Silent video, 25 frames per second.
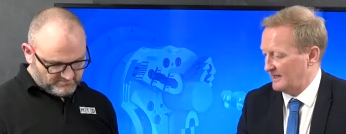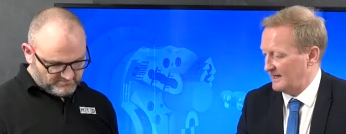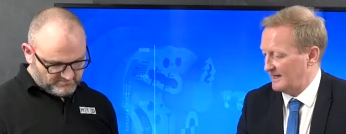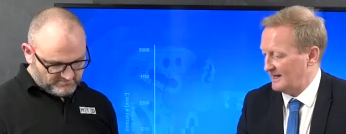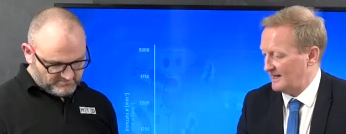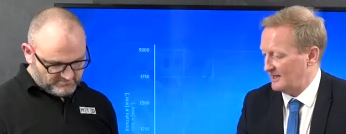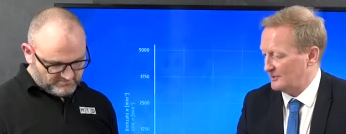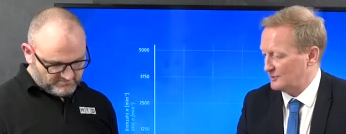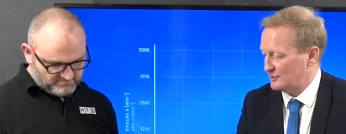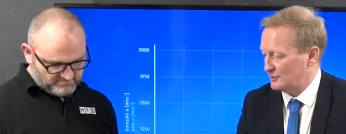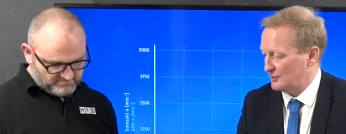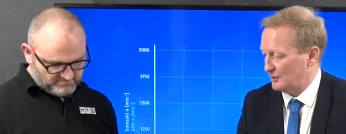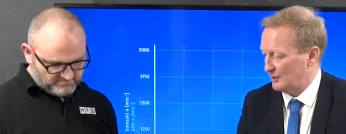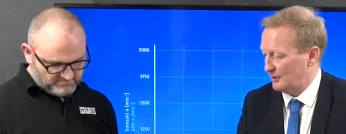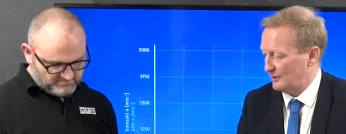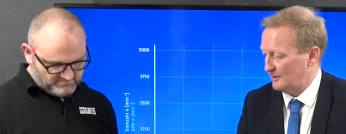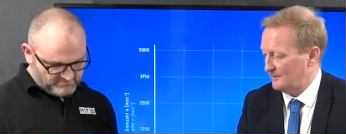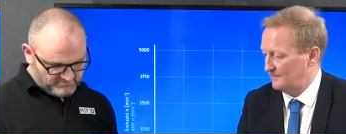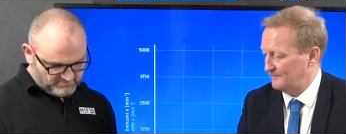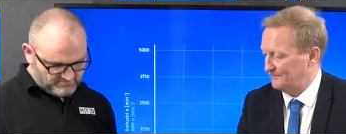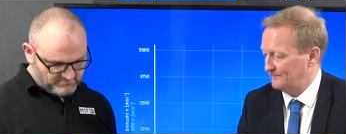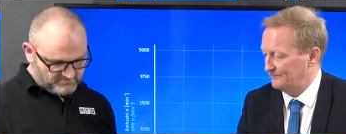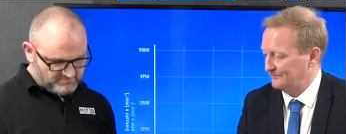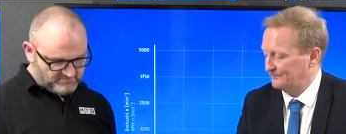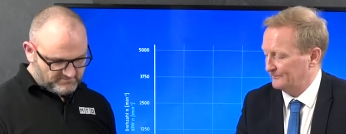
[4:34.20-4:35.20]
Speaker 1: a hard jaw.
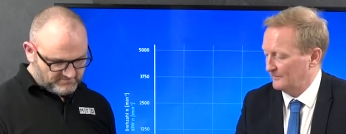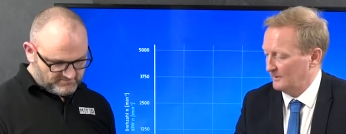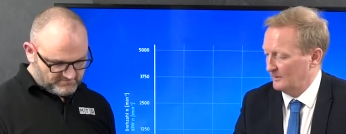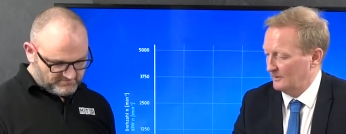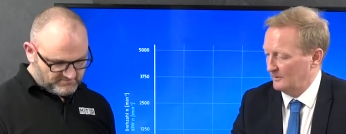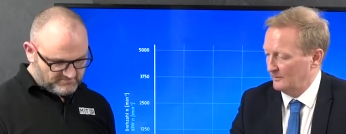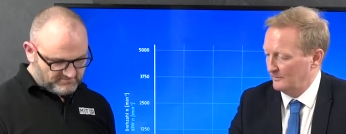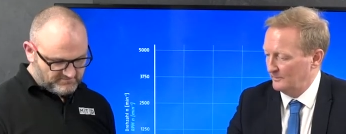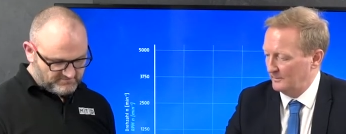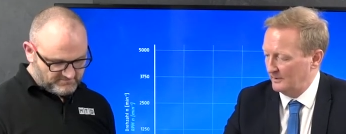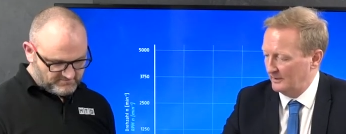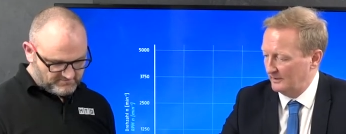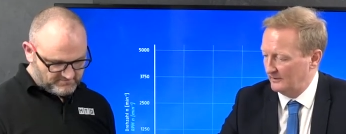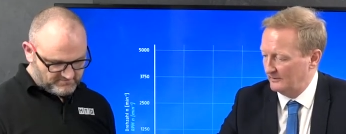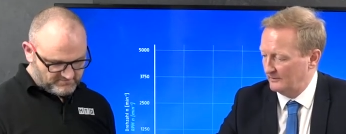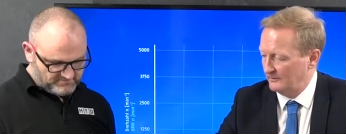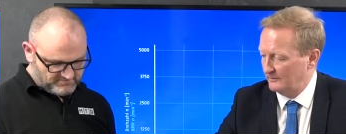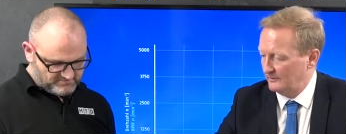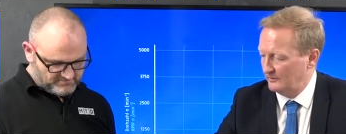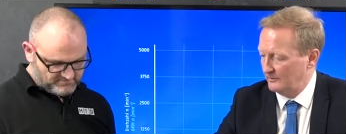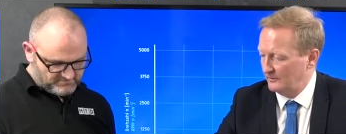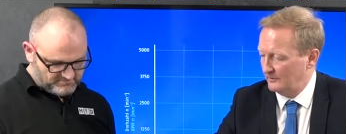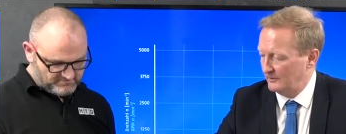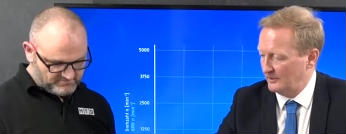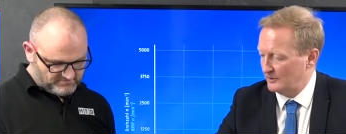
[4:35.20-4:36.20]
Mm -hmm. But
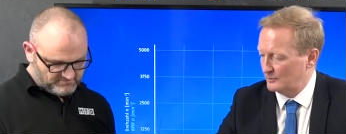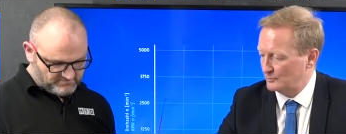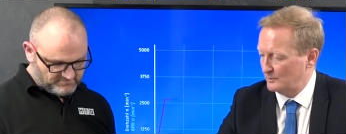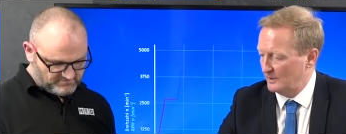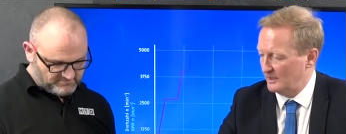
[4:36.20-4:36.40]
it